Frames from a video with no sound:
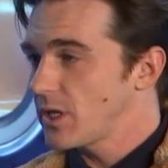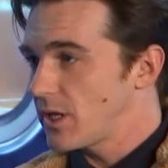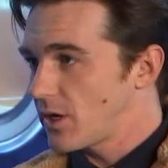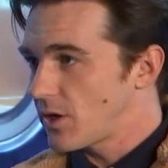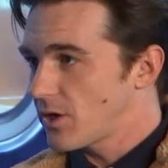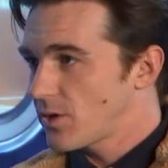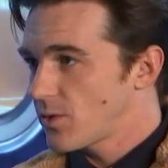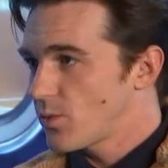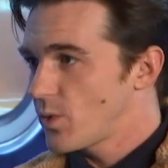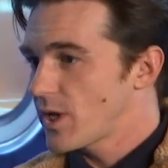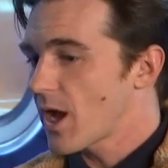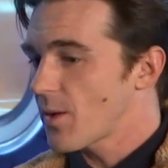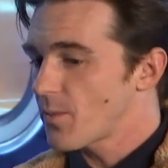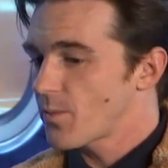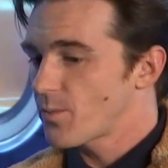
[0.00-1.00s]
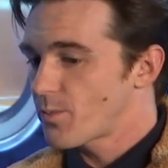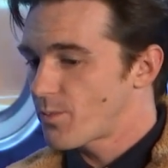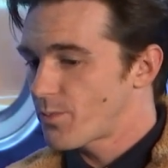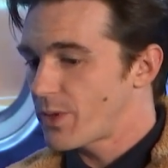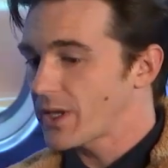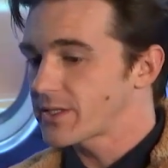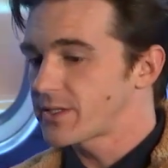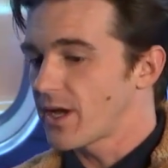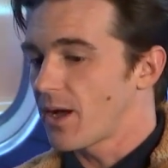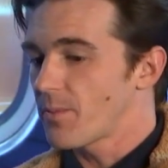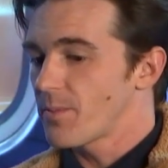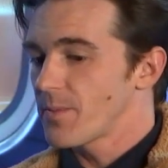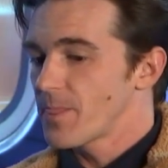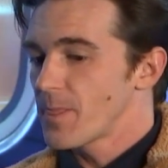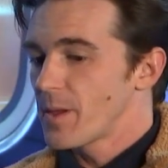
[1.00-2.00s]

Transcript: a year, we got picked up.